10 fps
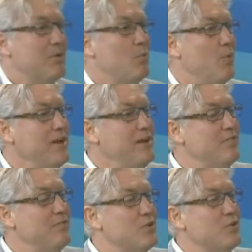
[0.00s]
But what
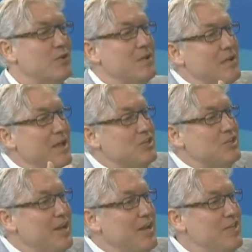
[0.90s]
if you could
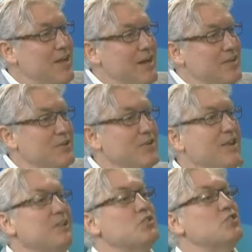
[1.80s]
change the attitude
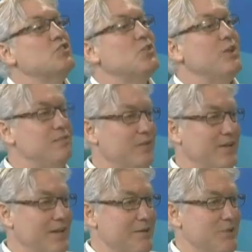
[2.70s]
and there's joyful
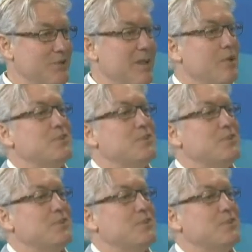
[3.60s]
accountability,